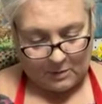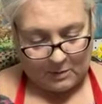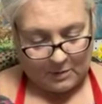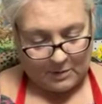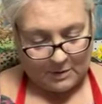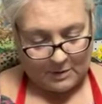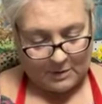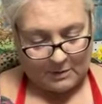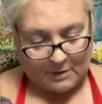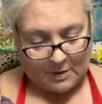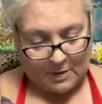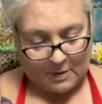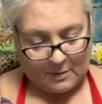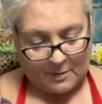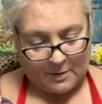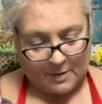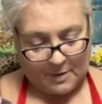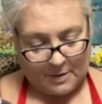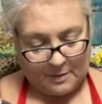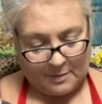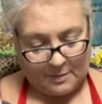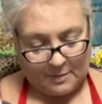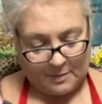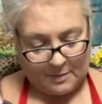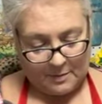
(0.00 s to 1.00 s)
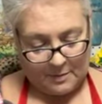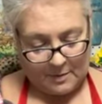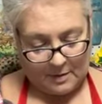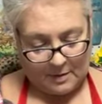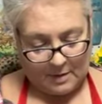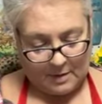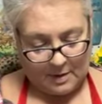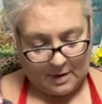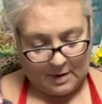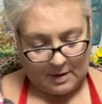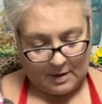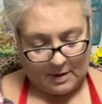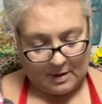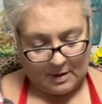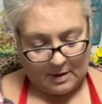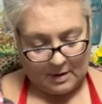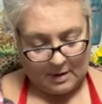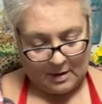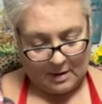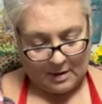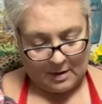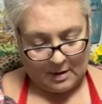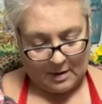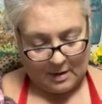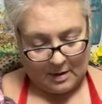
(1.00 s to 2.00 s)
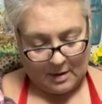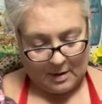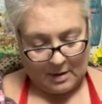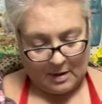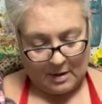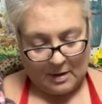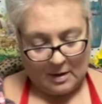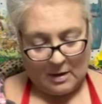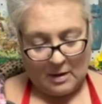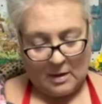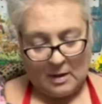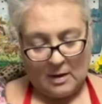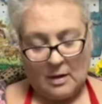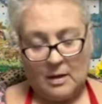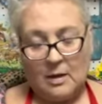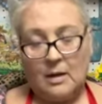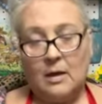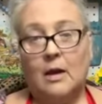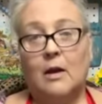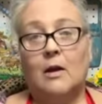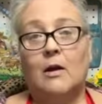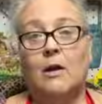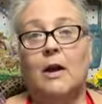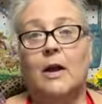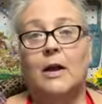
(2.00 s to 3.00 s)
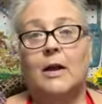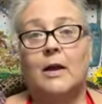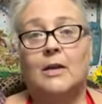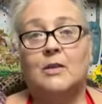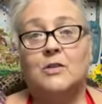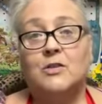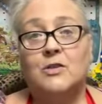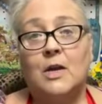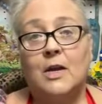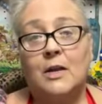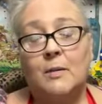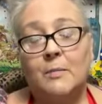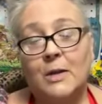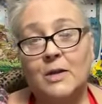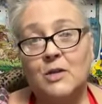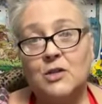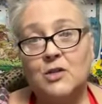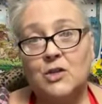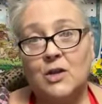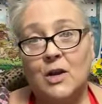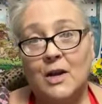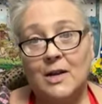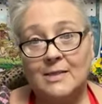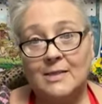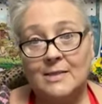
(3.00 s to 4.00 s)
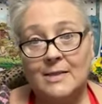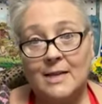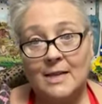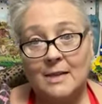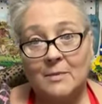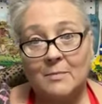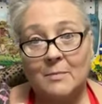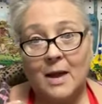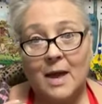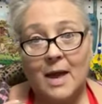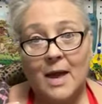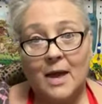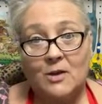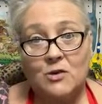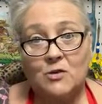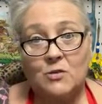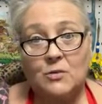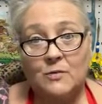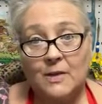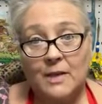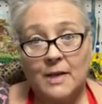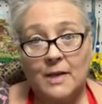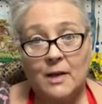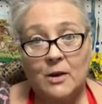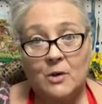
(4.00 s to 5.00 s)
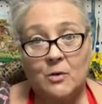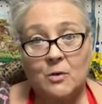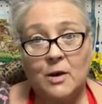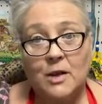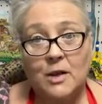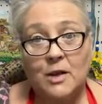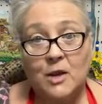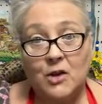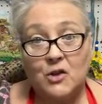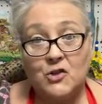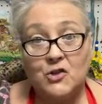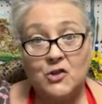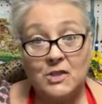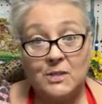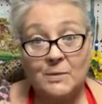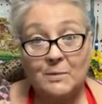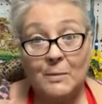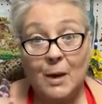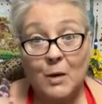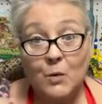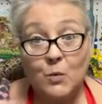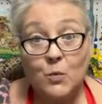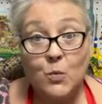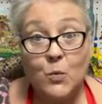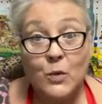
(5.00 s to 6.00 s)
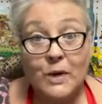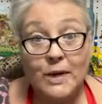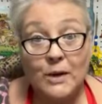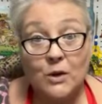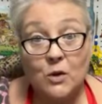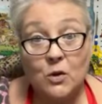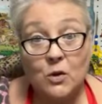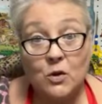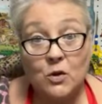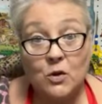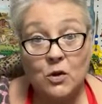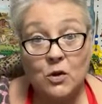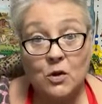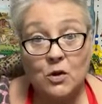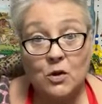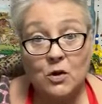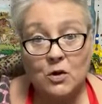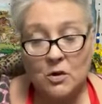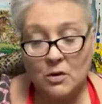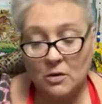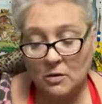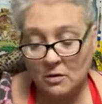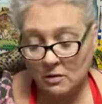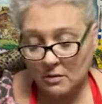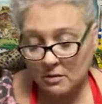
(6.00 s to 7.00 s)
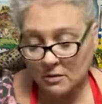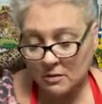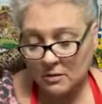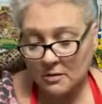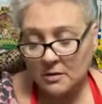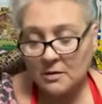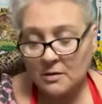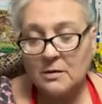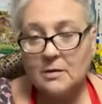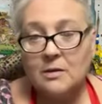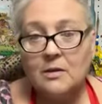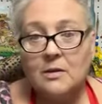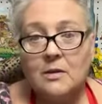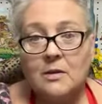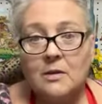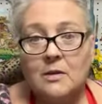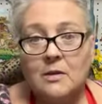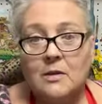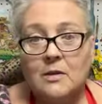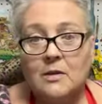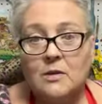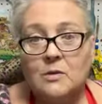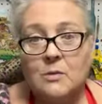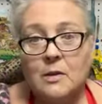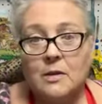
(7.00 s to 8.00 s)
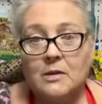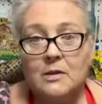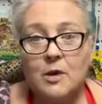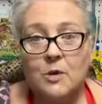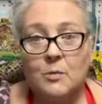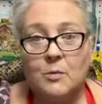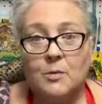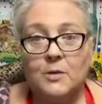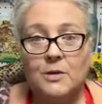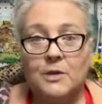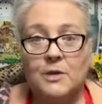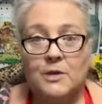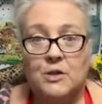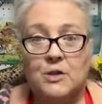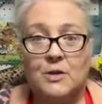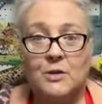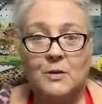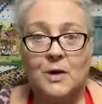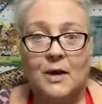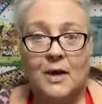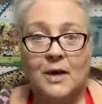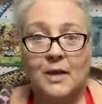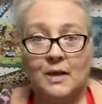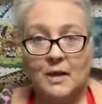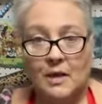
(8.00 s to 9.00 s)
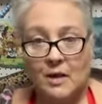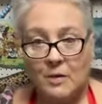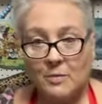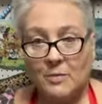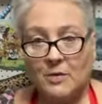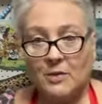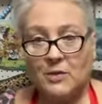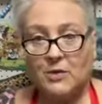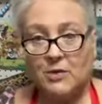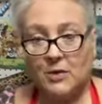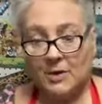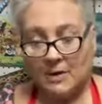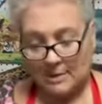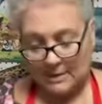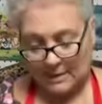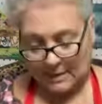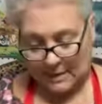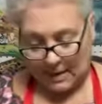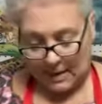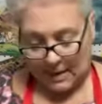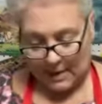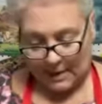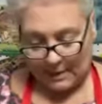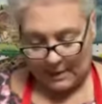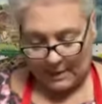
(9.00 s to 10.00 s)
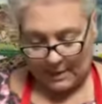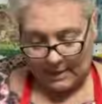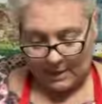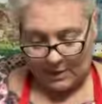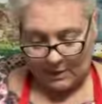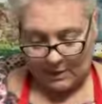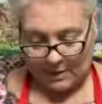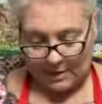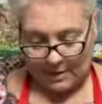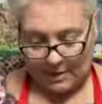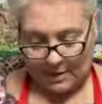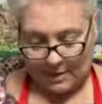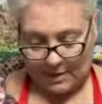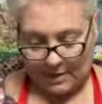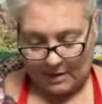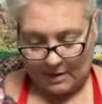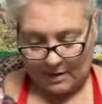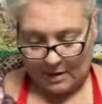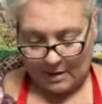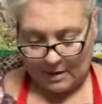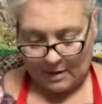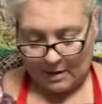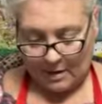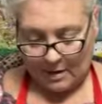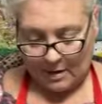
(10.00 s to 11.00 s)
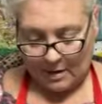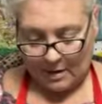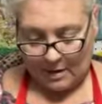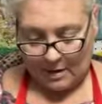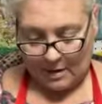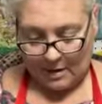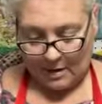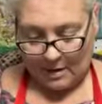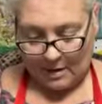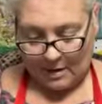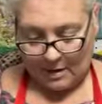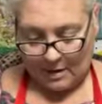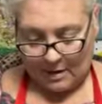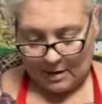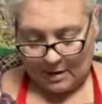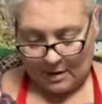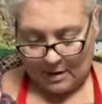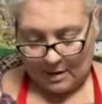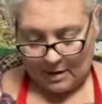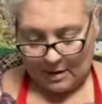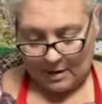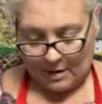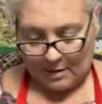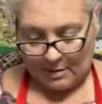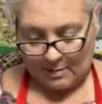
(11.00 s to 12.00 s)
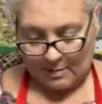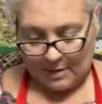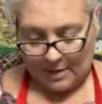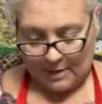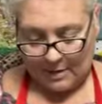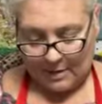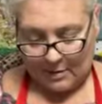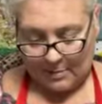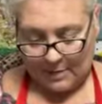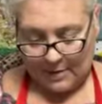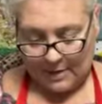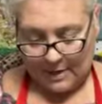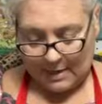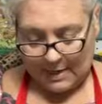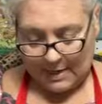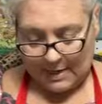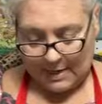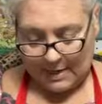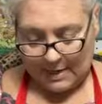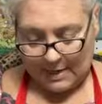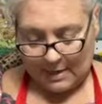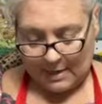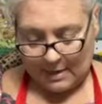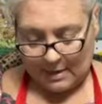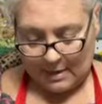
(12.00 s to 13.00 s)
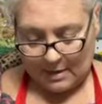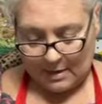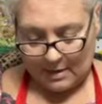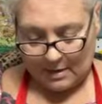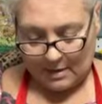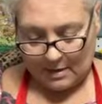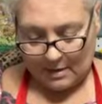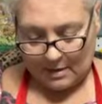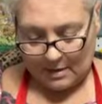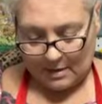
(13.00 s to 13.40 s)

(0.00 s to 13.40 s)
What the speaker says: It was the right one. Yeah. All right. I was trying to make sure I was getting my actual video and not just my reel, y'all. That's what I was hoping to do. Hello, Miss Tracy. Hey, Leona. Hello, Penny.